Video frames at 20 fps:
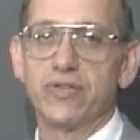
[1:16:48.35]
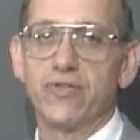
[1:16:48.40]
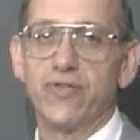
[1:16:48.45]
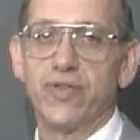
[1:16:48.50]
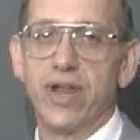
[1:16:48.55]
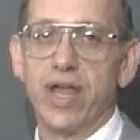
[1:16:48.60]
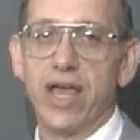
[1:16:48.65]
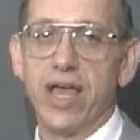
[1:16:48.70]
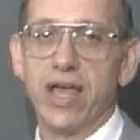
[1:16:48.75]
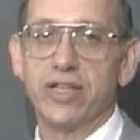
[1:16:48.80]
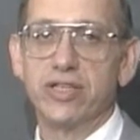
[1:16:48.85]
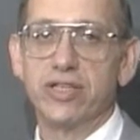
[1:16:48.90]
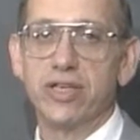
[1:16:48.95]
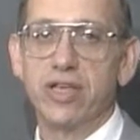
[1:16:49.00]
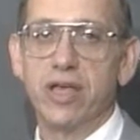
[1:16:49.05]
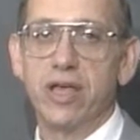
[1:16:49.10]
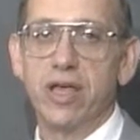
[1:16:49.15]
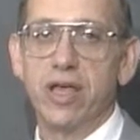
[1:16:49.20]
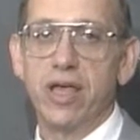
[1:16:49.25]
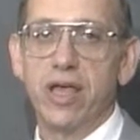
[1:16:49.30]
finance,
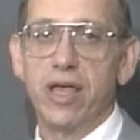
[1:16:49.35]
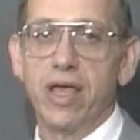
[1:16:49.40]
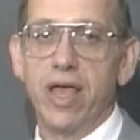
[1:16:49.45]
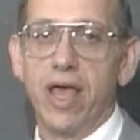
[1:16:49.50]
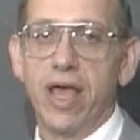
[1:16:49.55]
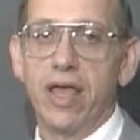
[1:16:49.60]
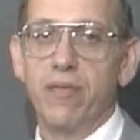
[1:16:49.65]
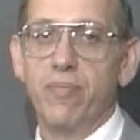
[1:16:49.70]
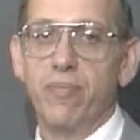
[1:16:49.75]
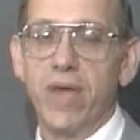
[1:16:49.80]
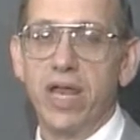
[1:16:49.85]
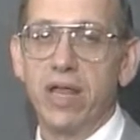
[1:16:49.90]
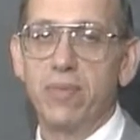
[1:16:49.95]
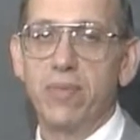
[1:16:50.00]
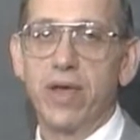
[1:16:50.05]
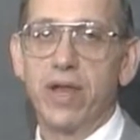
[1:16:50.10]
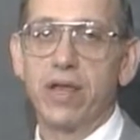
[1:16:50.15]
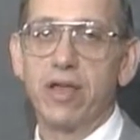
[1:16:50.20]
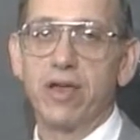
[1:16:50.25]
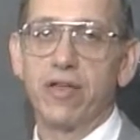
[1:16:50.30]
and many,
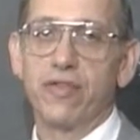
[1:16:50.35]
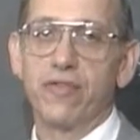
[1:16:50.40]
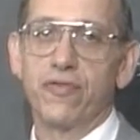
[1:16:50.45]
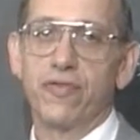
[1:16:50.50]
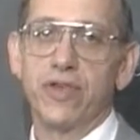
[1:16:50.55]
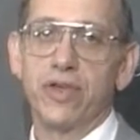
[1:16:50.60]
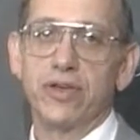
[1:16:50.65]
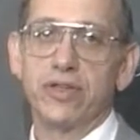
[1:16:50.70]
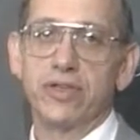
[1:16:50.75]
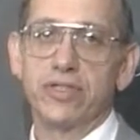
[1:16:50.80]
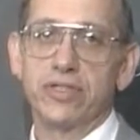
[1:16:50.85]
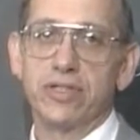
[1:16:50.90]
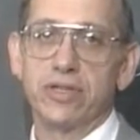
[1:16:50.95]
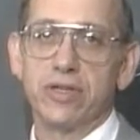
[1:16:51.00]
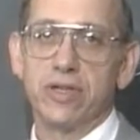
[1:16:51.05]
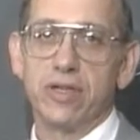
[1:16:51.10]
many other fields.